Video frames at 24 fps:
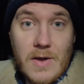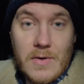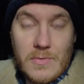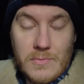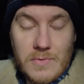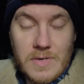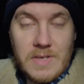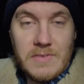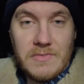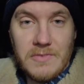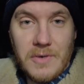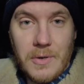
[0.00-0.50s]

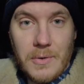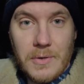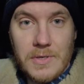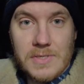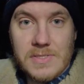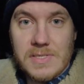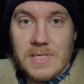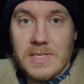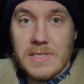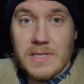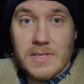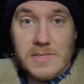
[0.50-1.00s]

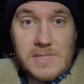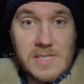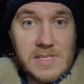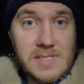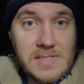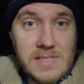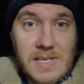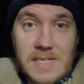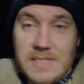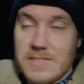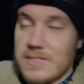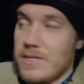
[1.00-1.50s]
refocusing because it's
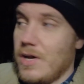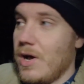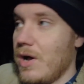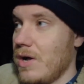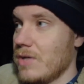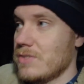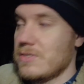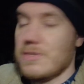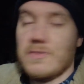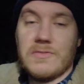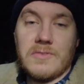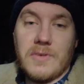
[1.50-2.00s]
set to
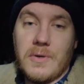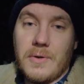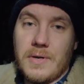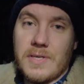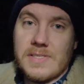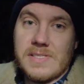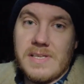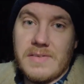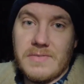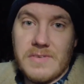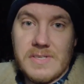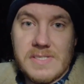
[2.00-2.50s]

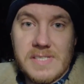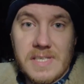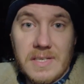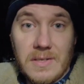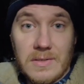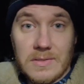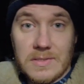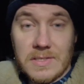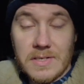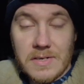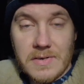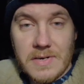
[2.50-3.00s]
autofocus every
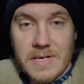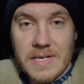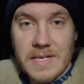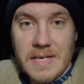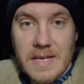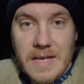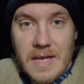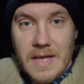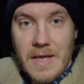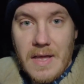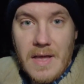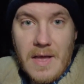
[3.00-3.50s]
single degree
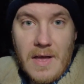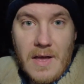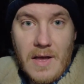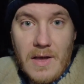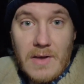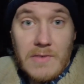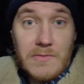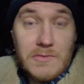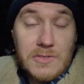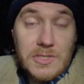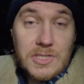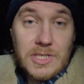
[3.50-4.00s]

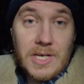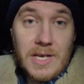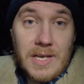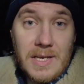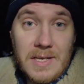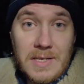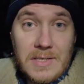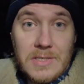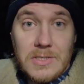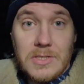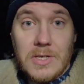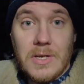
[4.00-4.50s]
of
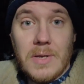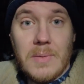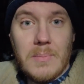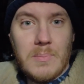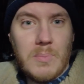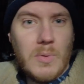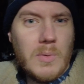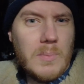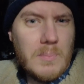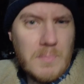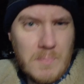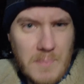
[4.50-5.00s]
change,
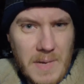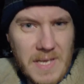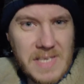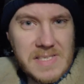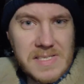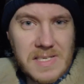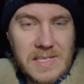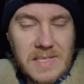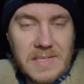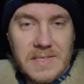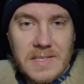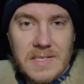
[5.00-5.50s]
but
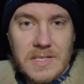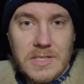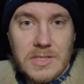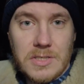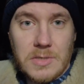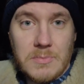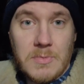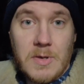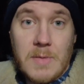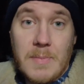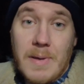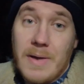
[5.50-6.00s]
basically this
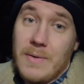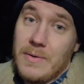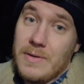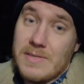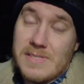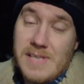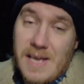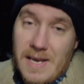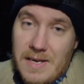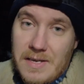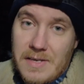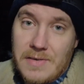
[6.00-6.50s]
should be about
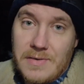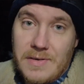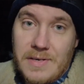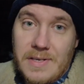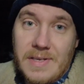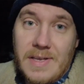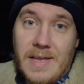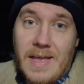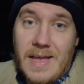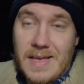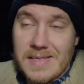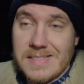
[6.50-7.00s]
as accurate
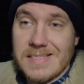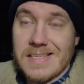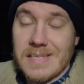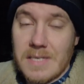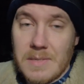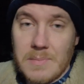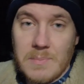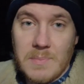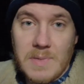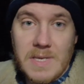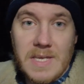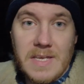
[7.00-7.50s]
as it
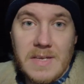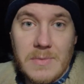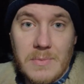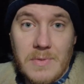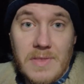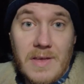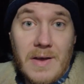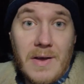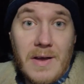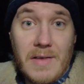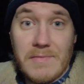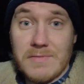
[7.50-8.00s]
can be
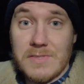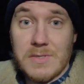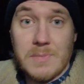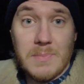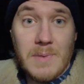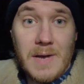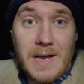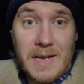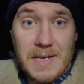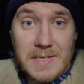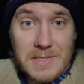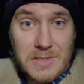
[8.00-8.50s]
without having to
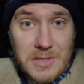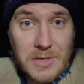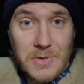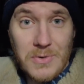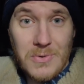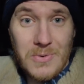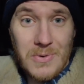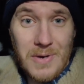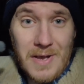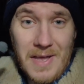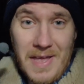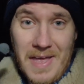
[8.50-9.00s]
buy
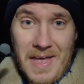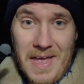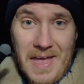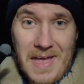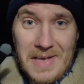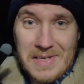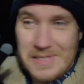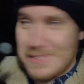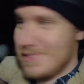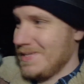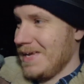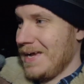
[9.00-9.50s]
two
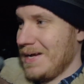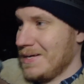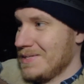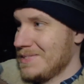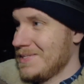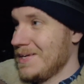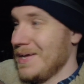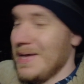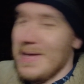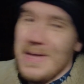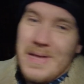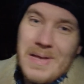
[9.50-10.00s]

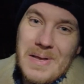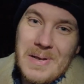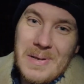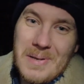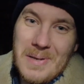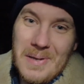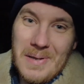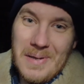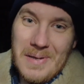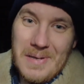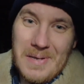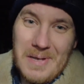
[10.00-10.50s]
exact
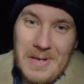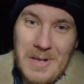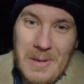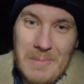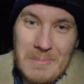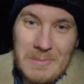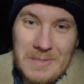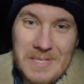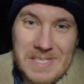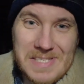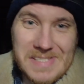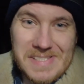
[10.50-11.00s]
uh,
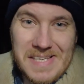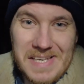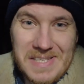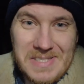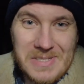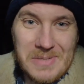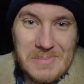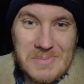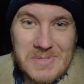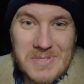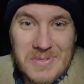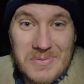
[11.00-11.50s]
complete
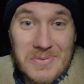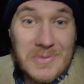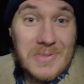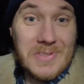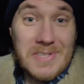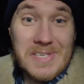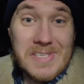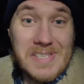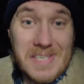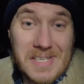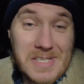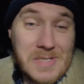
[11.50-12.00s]
setups to run
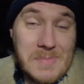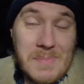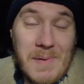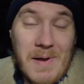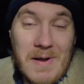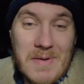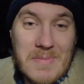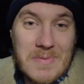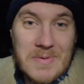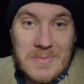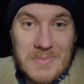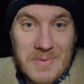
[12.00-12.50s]
this
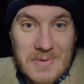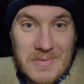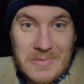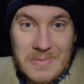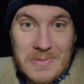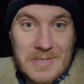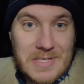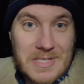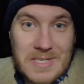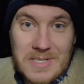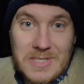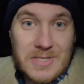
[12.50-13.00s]
experiment with,
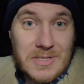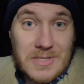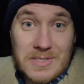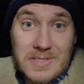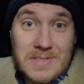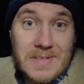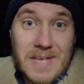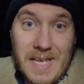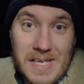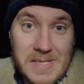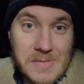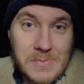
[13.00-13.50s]
which is just,
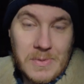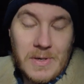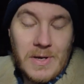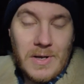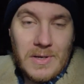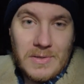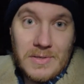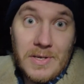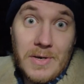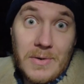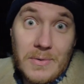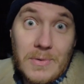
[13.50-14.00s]
as we
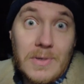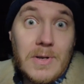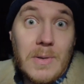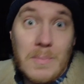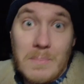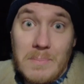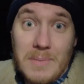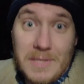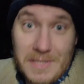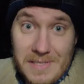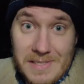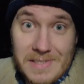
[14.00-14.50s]
all know,
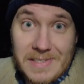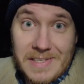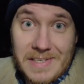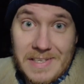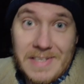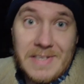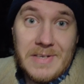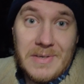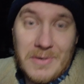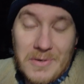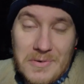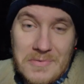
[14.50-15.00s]
completely
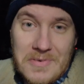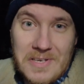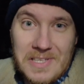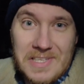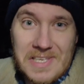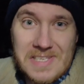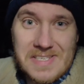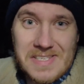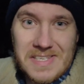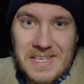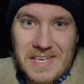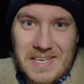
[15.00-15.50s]

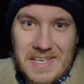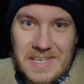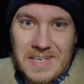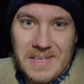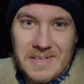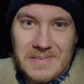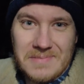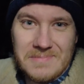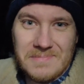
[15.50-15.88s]
unrealistic.